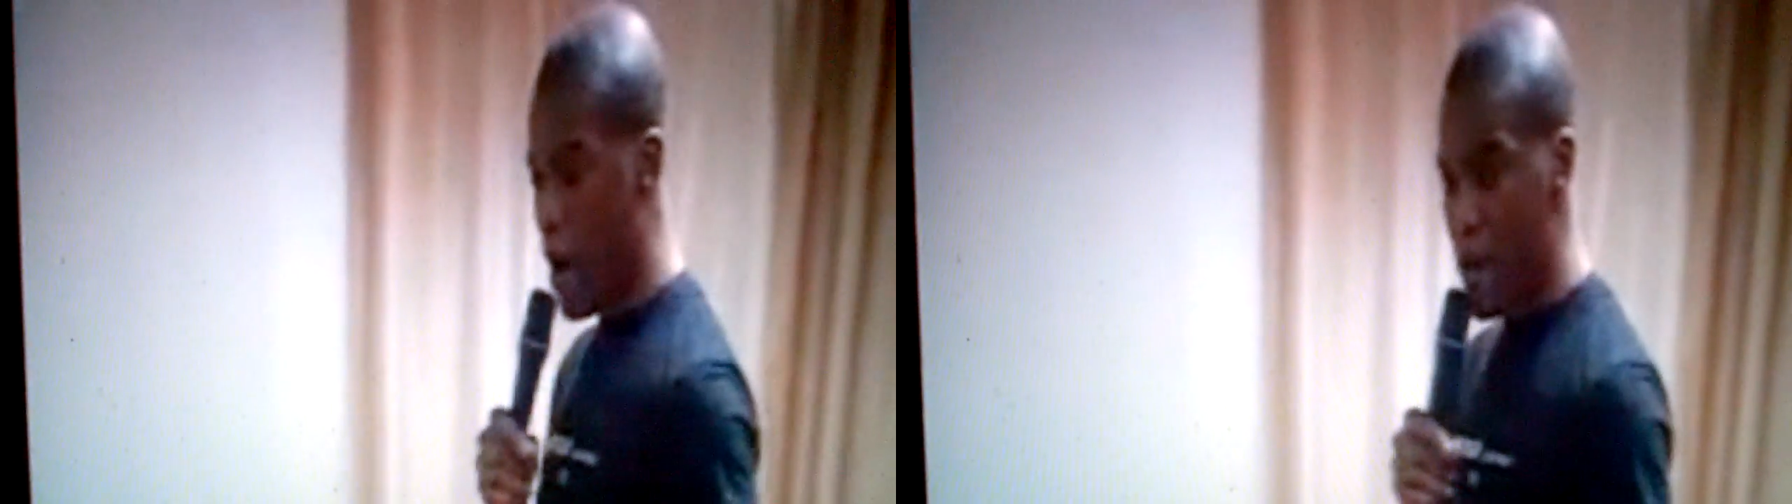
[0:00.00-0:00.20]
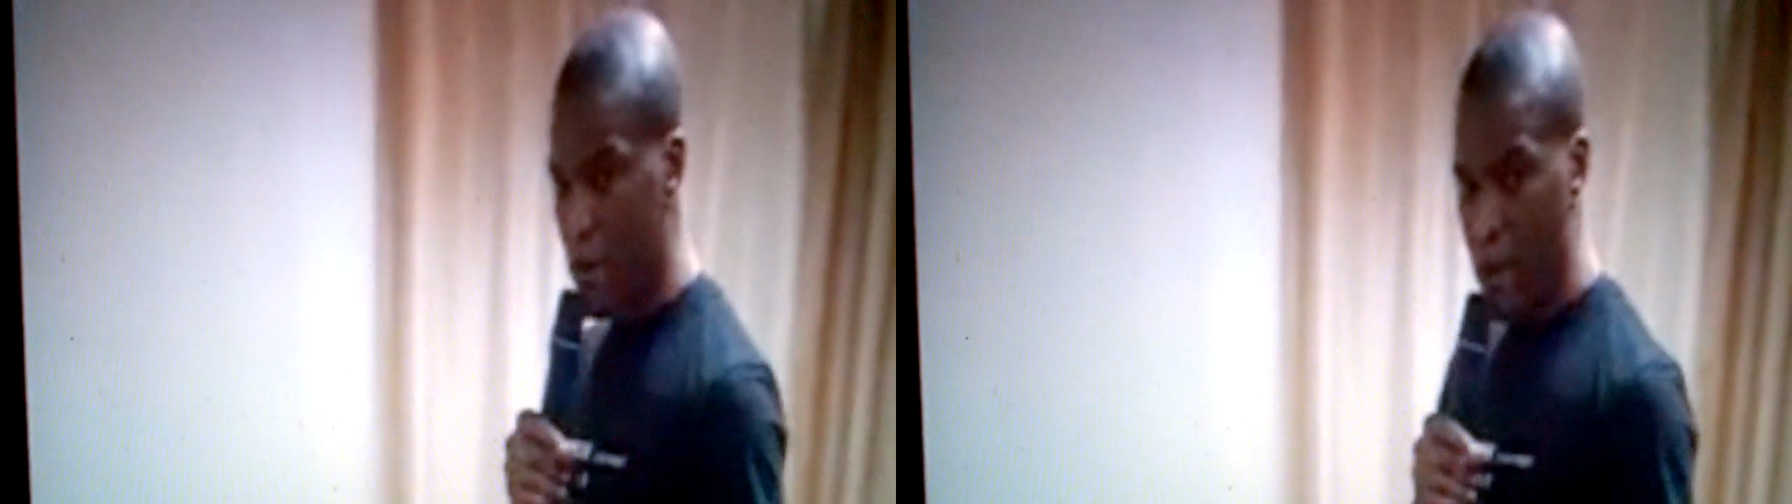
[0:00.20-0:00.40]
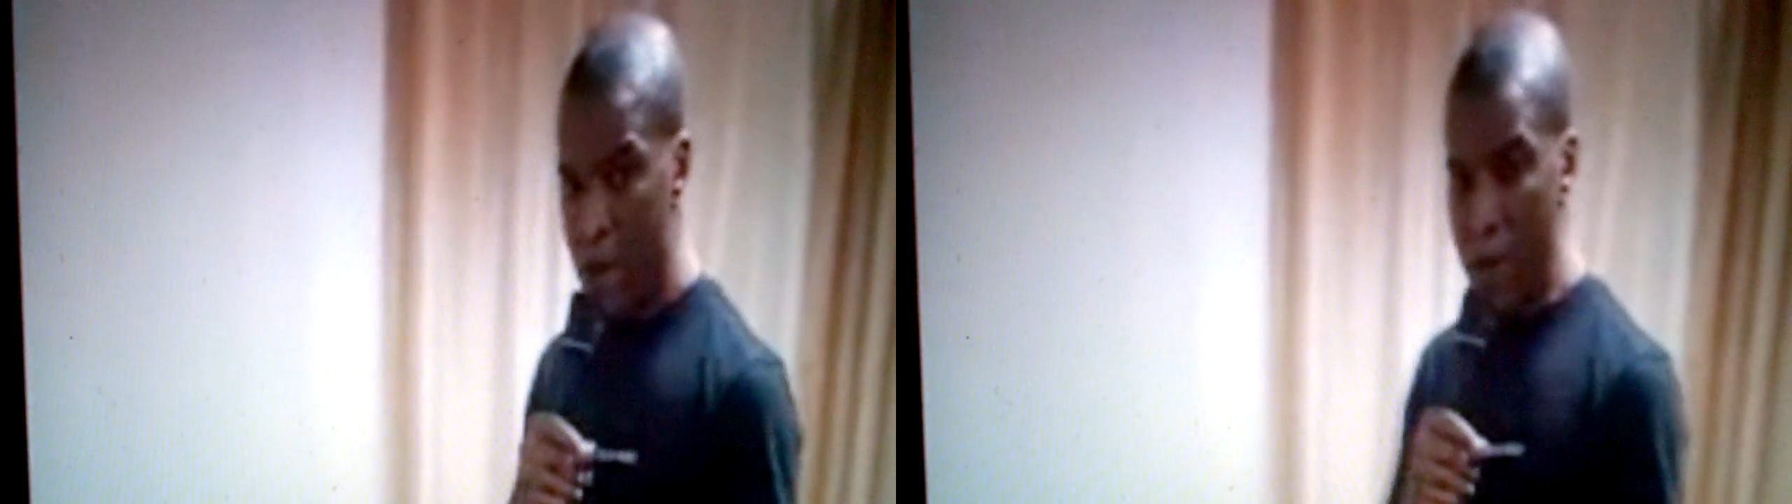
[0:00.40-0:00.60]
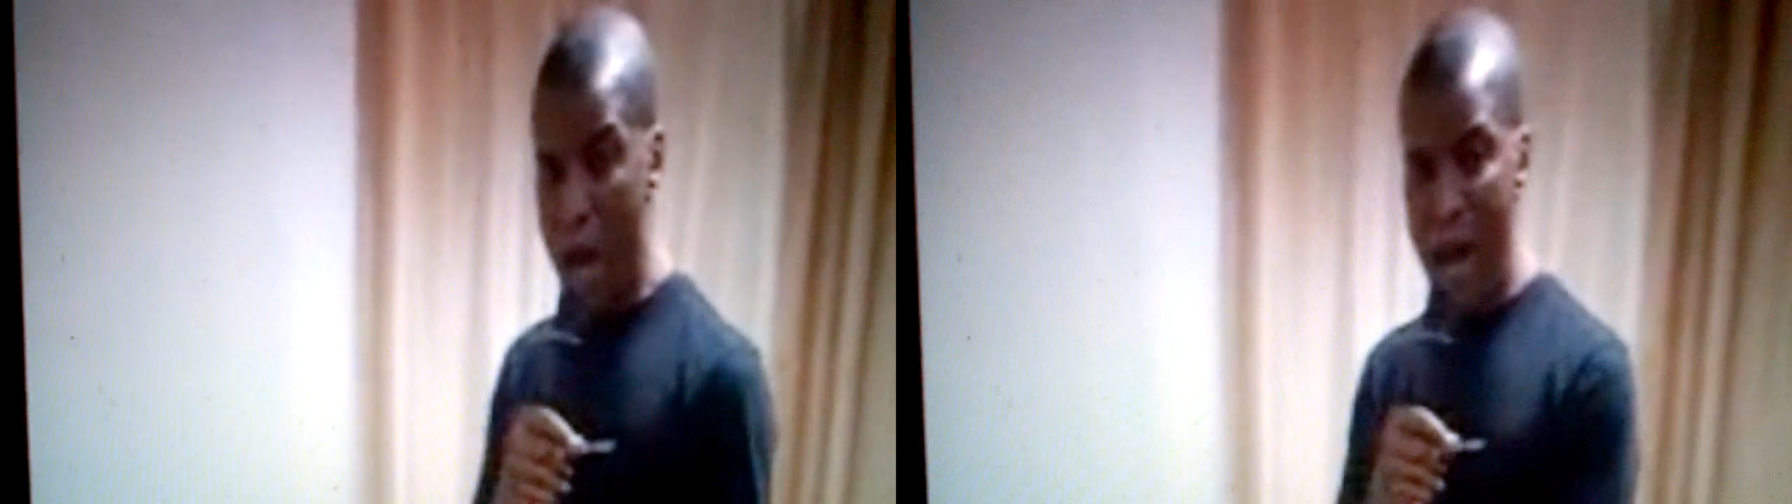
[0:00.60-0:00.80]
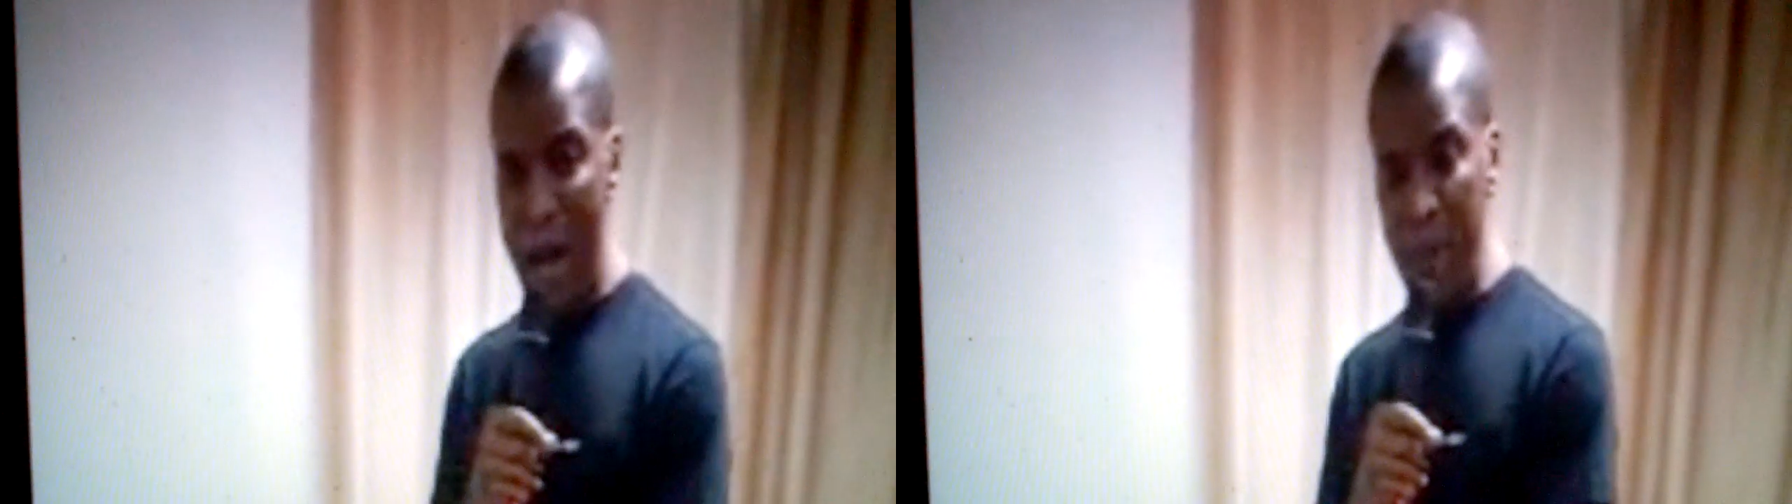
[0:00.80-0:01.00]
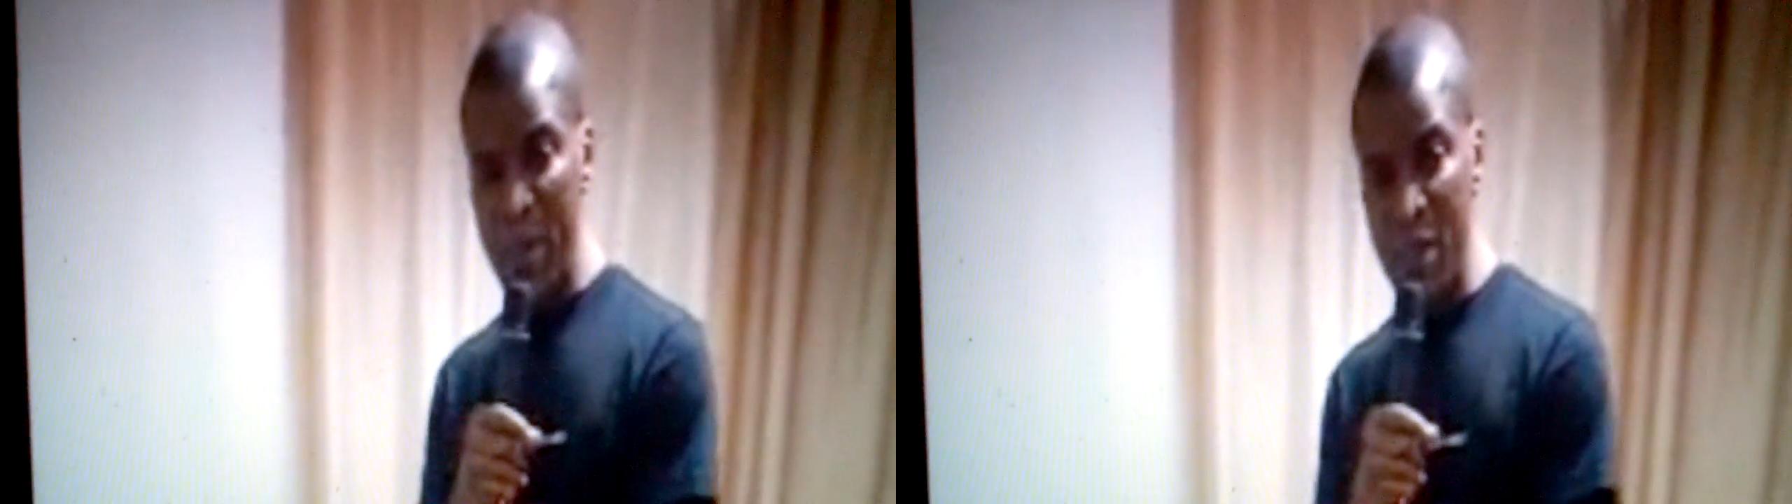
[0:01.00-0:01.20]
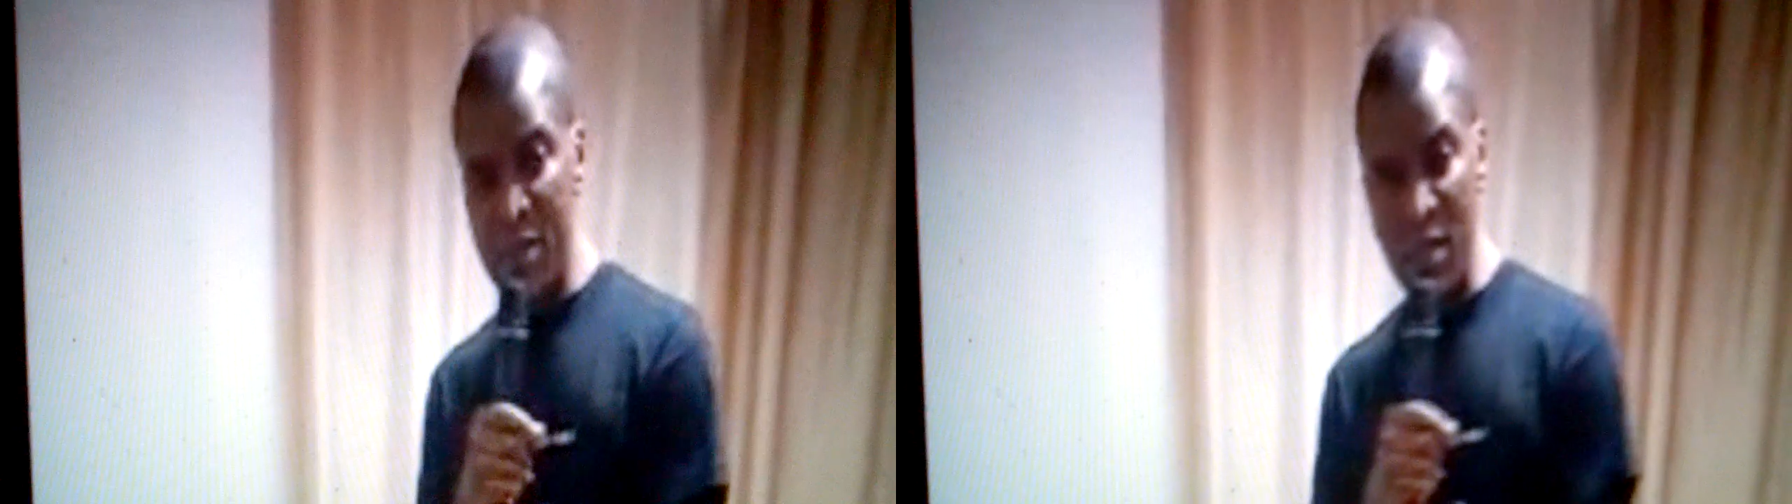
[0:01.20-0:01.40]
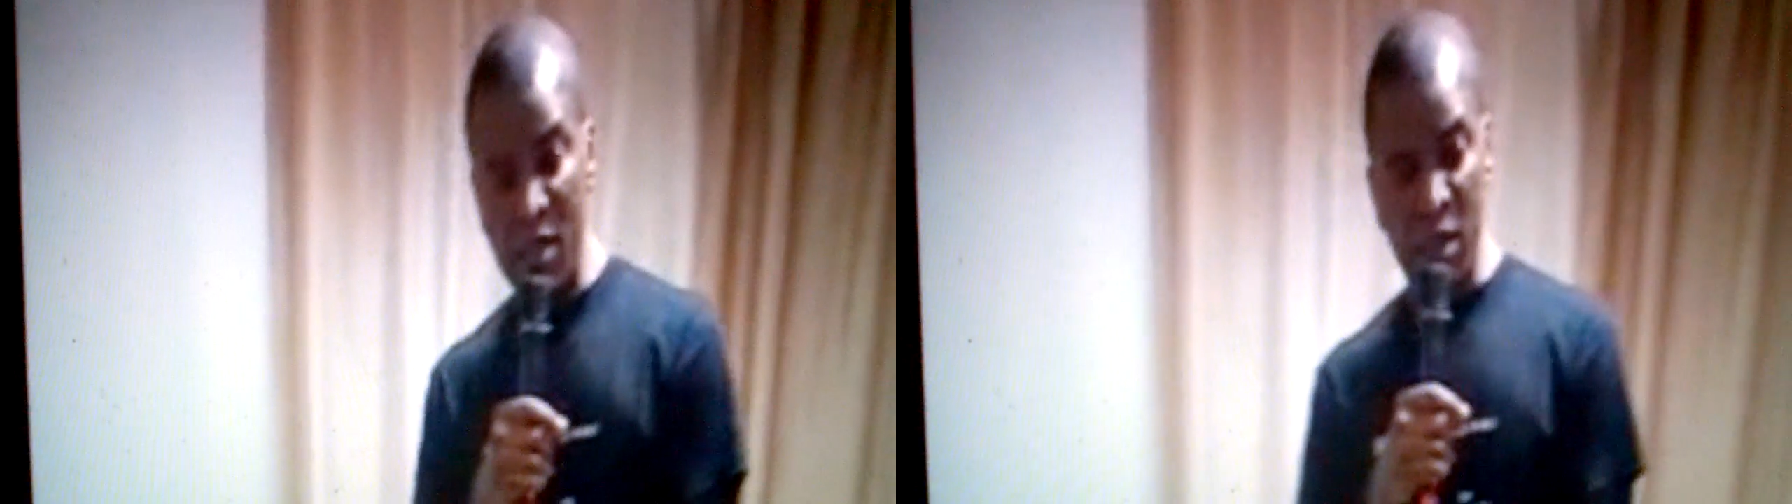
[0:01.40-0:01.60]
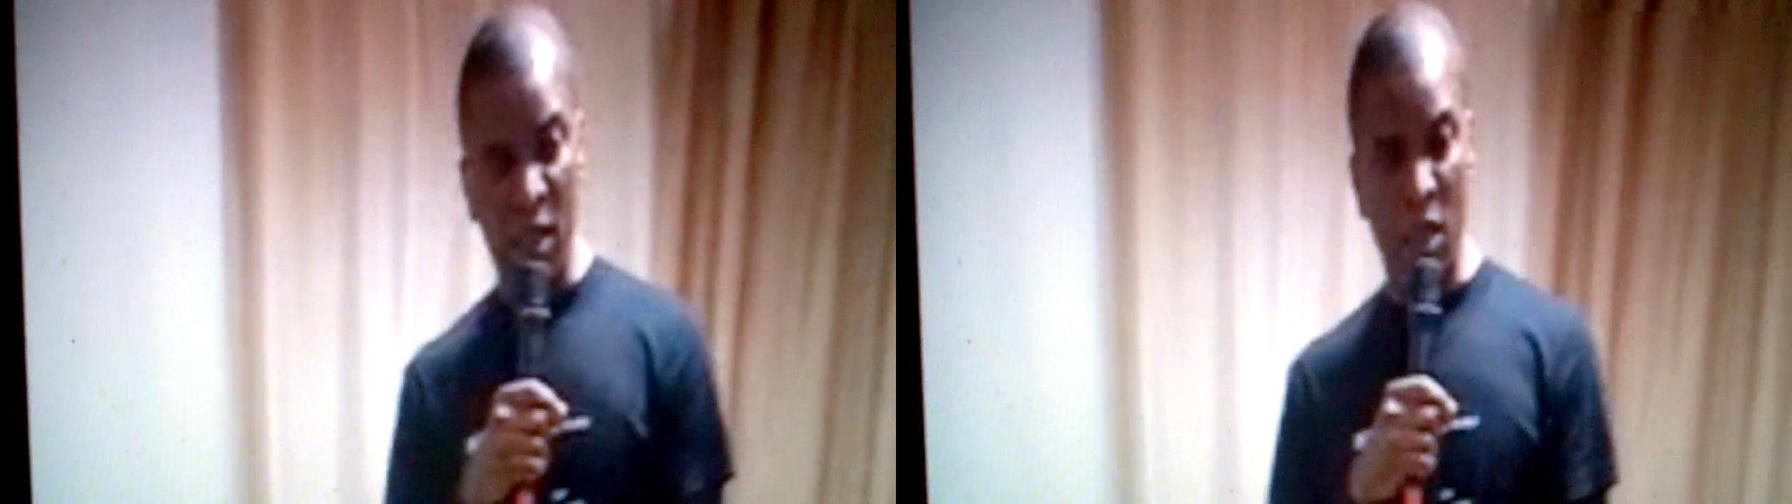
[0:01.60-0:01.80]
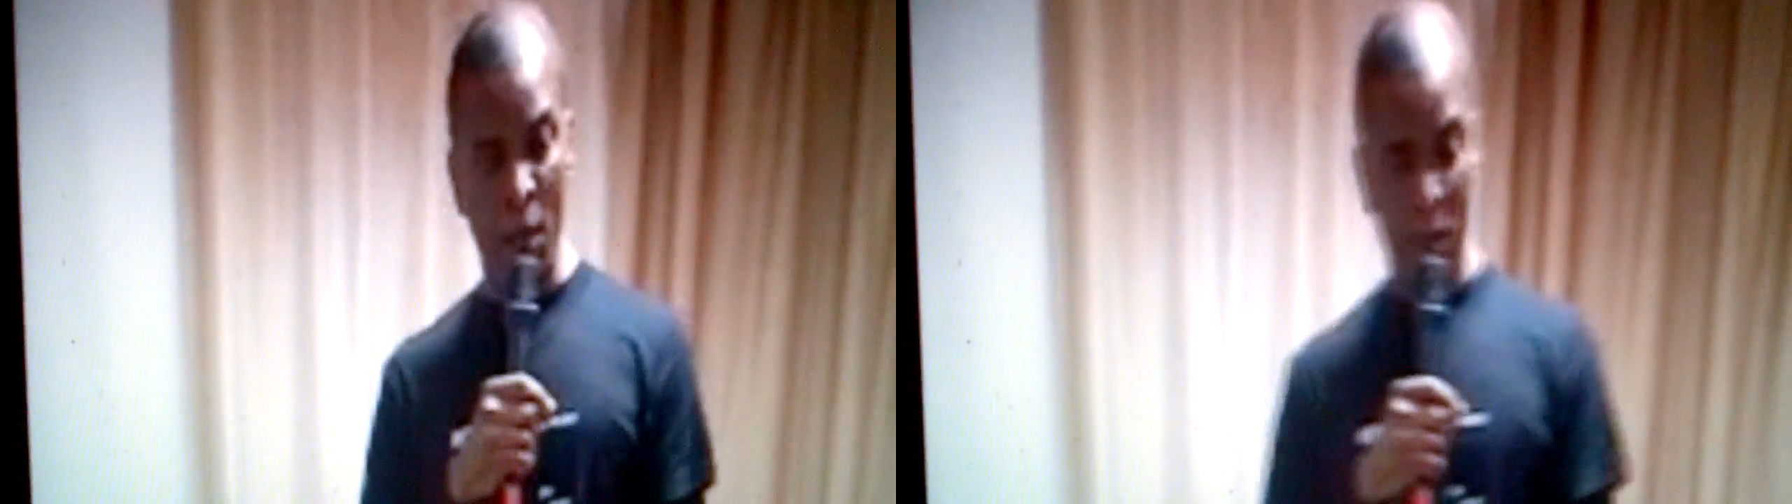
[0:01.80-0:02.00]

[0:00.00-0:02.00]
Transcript: right? The IPCC